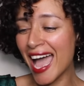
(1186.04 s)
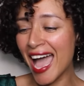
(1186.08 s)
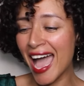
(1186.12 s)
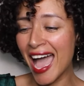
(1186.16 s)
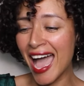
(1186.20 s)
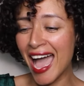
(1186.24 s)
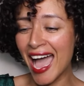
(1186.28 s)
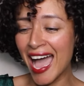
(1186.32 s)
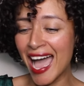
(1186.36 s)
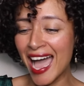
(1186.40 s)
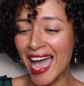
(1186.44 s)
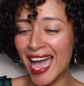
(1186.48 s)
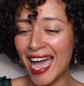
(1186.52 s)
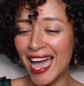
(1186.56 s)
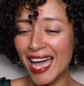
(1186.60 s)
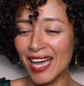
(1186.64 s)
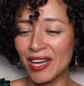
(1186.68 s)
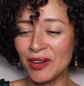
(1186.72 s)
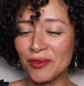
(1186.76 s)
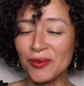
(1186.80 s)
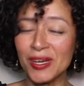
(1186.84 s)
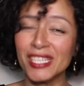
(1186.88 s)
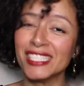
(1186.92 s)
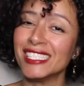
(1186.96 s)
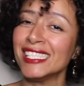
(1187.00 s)

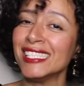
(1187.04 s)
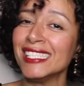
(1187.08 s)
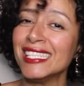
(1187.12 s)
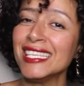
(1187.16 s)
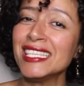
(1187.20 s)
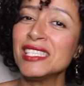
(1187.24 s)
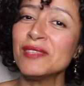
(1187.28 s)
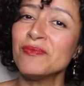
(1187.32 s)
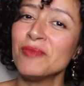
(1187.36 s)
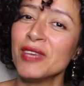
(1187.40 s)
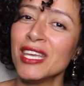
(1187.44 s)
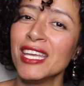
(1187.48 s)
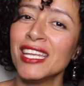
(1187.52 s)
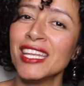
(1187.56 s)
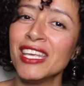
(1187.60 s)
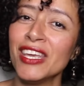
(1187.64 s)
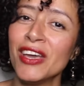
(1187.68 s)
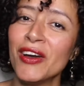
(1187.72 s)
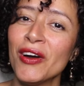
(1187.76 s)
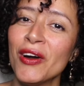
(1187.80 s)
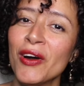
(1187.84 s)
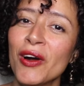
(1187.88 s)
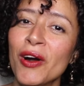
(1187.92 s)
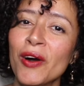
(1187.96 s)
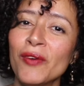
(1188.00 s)
uh, watching this
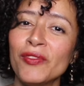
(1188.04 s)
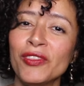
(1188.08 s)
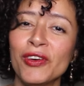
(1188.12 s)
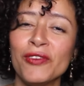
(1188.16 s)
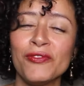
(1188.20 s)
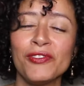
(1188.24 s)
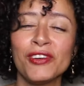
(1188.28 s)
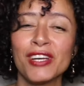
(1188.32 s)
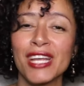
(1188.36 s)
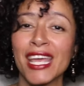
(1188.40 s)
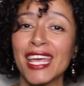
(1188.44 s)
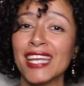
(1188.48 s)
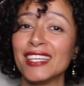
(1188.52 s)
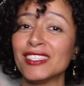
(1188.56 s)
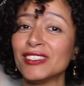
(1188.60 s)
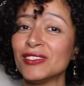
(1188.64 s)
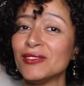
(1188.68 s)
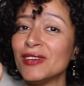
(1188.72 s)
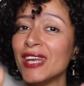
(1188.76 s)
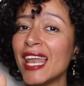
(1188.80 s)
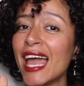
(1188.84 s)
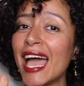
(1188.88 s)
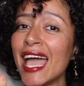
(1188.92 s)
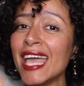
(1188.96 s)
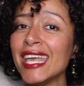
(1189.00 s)
video. Don't forget to
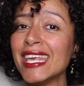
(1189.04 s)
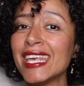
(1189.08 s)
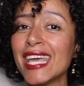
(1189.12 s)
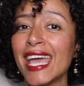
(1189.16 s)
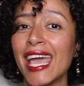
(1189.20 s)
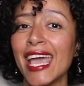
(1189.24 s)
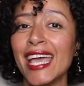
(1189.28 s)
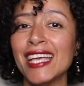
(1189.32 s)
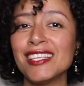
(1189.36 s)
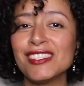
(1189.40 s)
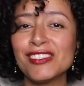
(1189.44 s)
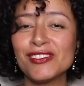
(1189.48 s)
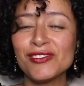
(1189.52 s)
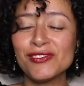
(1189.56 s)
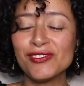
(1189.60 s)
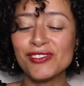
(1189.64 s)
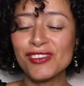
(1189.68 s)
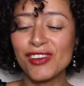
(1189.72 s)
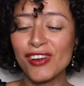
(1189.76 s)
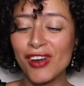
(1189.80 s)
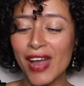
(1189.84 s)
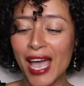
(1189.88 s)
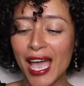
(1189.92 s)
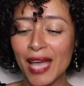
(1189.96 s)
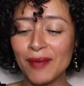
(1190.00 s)
like and
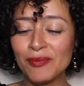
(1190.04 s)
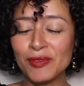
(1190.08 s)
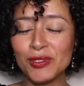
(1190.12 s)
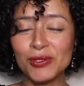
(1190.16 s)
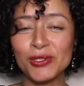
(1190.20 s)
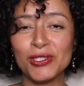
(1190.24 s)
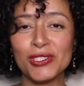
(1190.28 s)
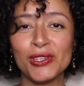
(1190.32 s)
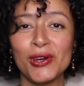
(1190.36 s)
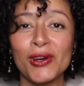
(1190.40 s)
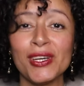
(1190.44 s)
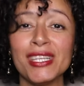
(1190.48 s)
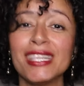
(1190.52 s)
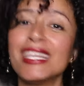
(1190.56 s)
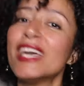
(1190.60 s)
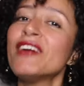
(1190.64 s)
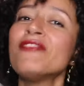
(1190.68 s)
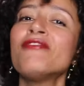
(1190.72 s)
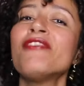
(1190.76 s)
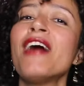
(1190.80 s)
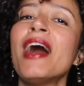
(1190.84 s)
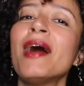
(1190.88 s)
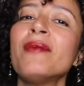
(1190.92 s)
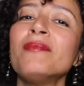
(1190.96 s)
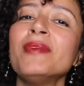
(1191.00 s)
subscribe to join the
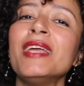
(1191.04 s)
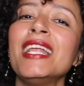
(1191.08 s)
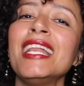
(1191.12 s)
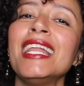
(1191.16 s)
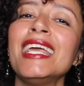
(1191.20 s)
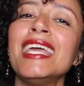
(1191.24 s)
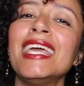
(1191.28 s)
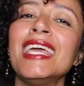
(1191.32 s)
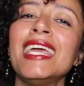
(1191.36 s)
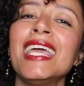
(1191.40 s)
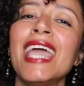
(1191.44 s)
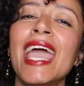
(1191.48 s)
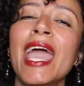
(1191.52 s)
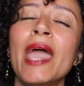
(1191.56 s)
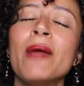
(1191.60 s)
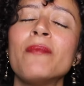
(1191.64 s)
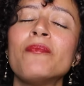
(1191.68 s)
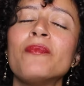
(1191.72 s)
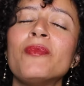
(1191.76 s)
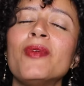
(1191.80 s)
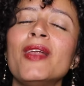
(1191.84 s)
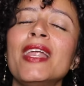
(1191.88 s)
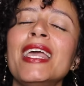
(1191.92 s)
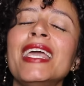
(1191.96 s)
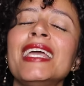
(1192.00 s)
family.
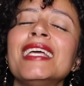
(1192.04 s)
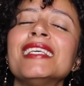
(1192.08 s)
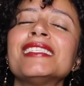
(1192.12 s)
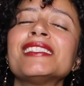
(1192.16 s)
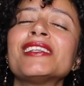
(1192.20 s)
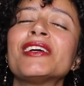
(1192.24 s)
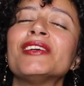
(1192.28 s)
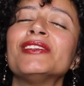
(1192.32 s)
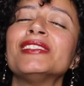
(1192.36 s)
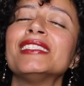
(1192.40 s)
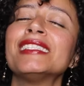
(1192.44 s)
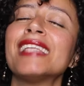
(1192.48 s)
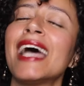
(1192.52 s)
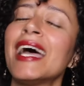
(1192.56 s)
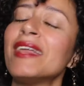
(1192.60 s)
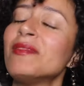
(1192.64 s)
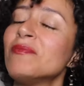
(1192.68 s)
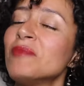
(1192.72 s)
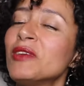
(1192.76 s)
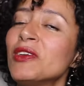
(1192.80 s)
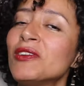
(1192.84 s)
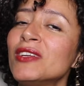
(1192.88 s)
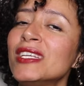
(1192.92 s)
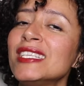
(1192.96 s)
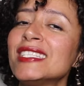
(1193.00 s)
And please contact
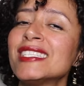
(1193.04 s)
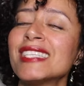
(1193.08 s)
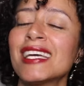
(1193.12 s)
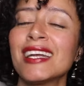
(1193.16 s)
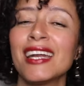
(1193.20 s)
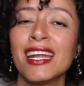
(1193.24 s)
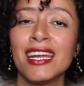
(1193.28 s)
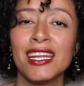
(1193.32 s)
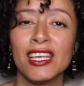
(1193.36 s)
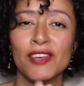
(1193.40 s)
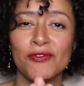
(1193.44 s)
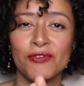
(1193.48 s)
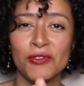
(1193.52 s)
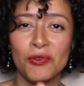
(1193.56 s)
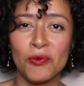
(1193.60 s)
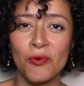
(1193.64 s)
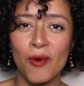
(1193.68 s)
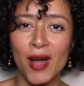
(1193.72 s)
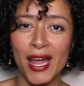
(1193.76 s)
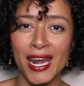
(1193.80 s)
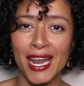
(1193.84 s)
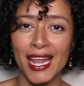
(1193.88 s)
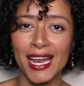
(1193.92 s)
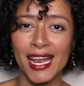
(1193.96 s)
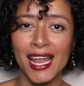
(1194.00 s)
me on Instagram if you
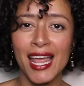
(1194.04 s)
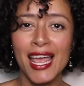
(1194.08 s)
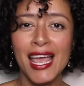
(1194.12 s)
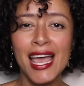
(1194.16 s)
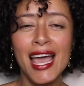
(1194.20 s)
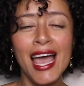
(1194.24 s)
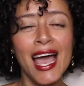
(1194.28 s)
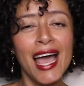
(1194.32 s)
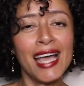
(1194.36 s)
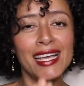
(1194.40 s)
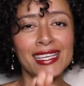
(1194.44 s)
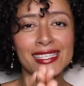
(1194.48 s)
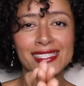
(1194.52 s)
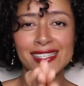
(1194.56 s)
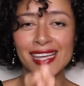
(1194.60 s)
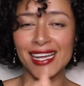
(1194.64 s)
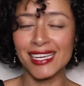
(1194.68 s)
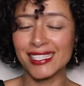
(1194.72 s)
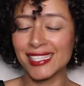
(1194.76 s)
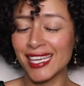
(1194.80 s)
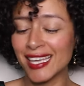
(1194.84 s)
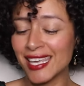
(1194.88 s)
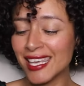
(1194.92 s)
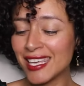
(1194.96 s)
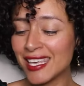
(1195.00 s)
want to
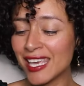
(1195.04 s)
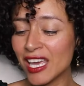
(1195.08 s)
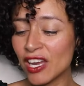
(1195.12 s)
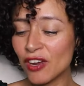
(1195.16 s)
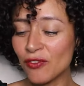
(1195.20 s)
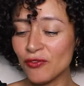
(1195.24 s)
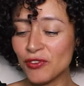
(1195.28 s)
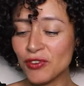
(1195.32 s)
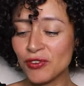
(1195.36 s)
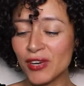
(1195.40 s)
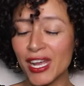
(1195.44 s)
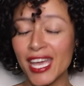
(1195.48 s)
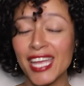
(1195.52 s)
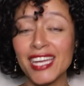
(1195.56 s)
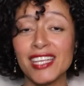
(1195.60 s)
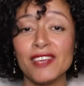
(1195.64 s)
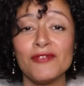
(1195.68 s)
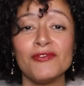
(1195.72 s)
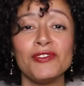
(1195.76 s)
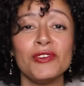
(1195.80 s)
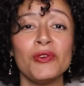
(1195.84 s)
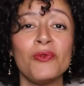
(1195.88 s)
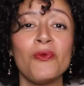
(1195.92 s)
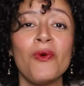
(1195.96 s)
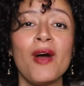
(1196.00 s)
start taking care of your hair,
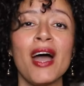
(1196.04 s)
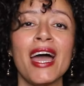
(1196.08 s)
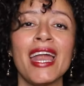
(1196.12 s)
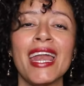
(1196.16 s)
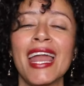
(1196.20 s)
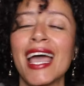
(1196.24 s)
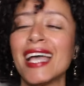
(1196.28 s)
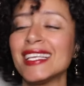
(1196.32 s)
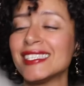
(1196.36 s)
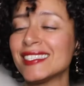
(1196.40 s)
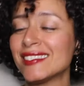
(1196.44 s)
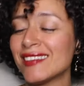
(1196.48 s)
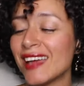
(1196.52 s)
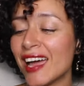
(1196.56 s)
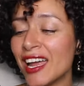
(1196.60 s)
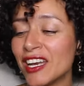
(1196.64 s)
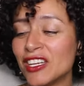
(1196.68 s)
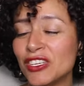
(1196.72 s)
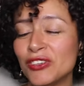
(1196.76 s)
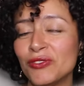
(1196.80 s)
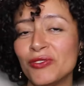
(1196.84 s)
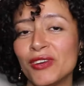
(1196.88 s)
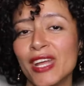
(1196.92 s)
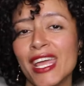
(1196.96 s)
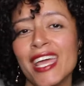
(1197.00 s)
if you want to
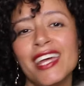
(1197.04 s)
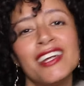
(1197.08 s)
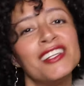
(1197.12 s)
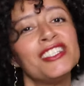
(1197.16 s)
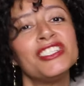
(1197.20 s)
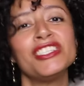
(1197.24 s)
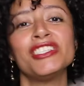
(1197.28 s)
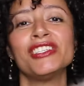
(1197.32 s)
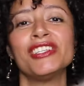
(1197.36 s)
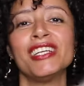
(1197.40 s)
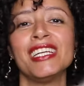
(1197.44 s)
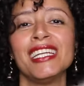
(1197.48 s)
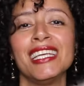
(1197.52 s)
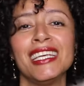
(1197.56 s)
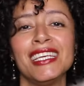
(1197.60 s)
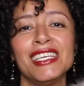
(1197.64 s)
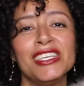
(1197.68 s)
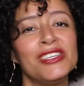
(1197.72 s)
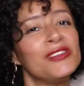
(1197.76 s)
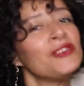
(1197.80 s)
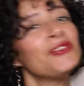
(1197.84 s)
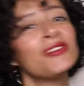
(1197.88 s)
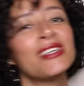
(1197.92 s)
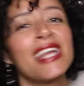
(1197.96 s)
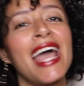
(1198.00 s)
start your hair journey.
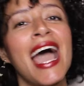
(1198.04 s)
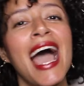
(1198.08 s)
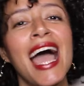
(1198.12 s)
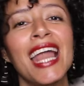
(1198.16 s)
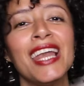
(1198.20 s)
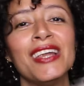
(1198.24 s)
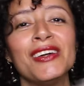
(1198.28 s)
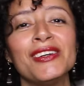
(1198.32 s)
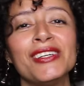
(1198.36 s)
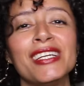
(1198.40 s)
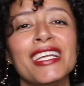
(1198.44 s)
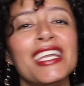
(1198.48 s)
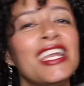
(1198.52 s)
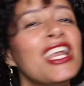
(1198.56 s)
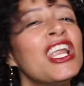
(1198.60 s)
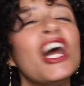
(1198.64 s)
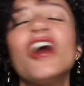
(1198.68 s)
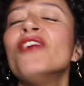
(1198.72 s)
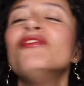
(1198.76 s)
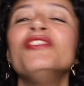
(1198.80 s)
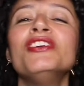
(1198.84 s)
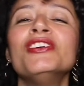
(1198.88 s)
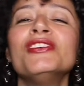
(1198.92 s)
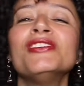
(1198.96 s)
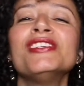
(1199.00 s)
You're not alone.
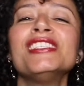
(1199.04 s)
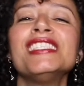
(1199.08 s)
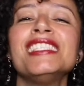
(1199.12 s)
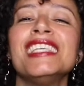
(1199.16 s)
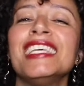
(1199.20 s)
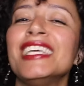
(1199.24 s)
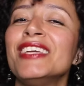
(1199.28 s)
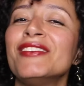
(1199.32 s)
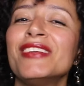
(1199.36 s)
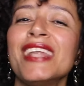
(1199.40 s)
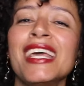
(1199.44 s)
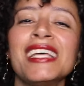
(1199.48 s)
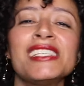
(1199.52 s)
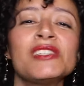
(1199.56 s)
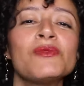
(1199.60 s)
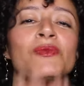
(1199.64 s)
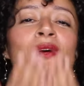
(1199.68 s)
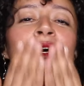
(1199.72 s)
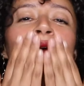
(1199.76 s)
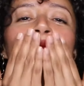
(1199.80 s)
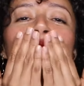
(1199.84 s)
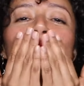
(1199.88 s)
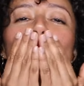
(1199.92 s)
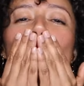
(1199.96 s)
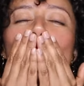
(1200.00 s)
Love you. See you next
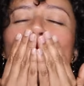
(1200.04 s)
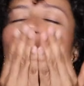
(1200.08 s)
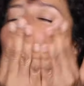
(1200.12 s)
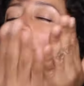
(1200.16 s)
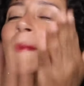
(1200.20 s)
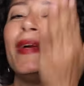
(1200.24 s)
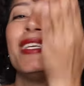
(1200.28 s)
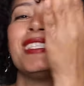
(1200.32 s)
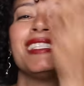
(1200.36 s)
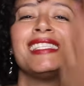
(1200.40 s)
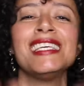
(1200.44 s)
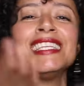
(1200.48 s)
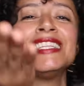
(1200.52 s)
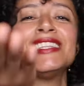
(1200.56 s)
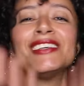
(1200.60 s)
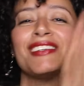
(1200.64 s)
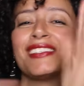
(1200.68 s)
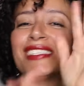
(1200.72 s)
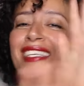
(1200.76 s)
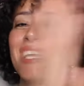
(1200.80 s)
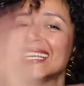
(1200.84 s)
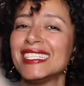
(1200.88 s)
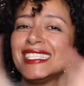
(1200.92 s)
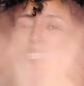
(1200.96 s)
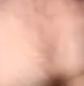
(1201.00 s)
one. Besitos.
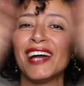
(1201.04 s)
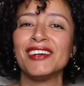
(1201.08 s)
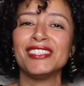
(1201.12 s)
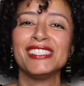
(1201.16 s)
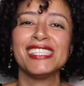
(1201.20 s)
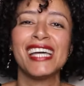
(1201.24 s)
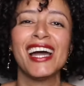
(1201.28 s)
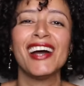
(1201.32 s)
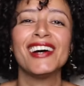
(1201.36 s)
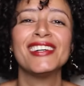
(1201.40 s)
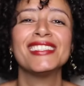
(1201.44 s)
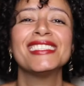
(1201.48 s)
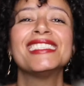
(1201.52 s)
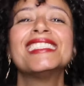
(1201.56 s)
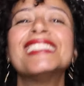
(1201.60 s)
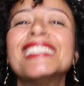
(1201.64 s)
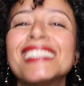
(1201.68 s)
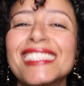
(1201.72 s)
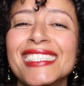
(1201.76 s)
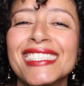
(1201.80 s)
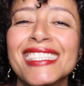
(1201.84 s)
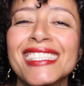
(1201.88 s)
Ciao, ciao.